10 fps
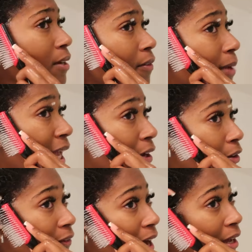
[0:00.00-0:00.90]
was up from
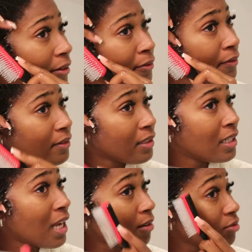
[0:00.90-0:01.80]
8:05,
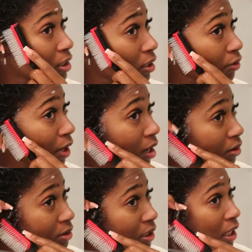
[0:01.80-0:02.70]
lounging
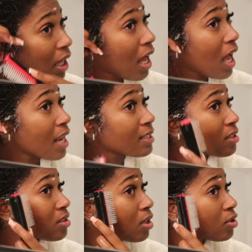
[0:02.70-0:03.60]
around, and I
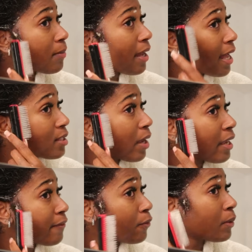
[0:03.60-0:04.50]
didn't start doing my hair till
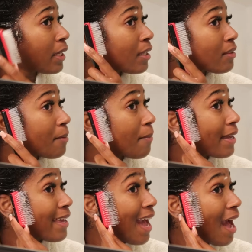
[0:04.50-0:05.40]
8:40. Then
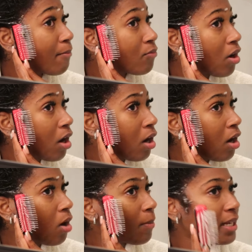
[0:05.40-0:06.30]
my
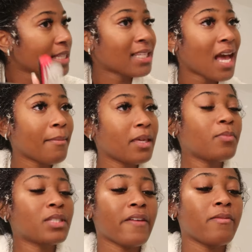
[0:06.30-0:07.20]
camera, oh my goodness,
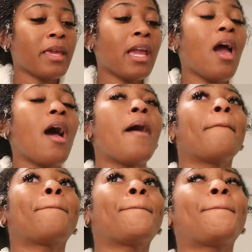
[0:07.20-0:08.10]
Cammy was giving me
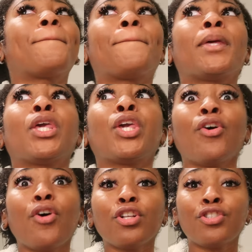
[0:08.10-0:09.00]

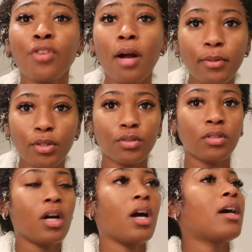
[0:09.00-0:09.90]
pure
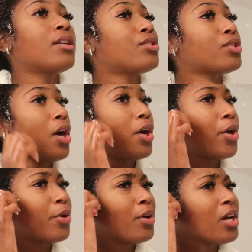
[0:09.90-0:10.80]
trouble.
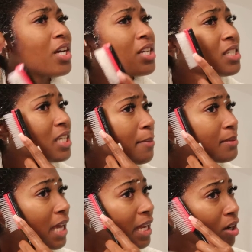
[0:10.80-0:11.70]
So she
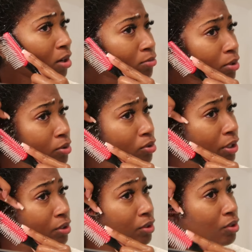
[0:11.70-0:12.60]
kept saying, oh, no
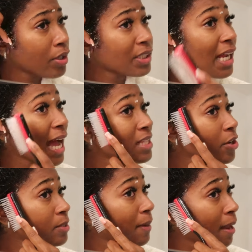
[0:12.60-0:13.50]
storage, no storage. So I have to
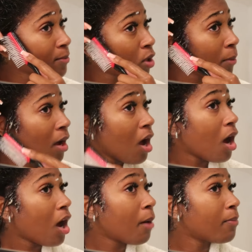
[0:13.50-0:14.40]
go to my laptop,
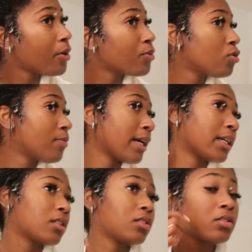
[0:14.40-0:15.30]
upload all
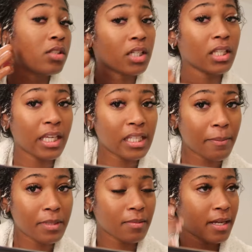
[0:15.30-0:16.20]
my, look at the heat
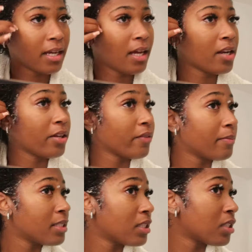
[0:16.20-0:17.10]
damage in my hair. I don't
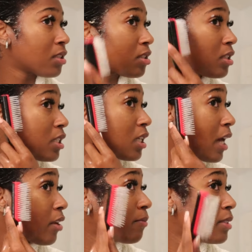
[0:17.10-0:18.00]
even business, literally,
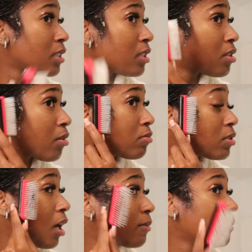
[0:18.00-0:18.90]
I don't business.
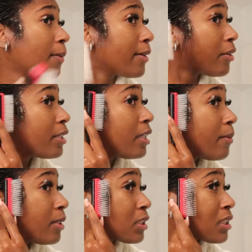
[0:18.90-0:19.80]
Don't come to me about no heat
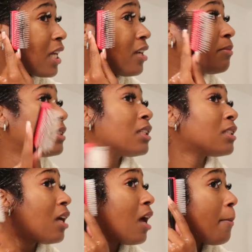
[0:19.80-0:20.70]
damage, because I don't
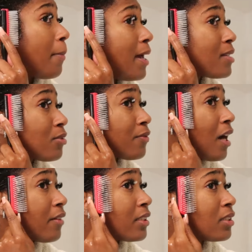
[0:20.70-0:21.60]
business. My hair's still
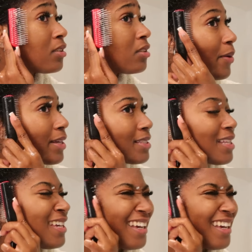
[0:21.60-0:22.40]
thriving. Anyways,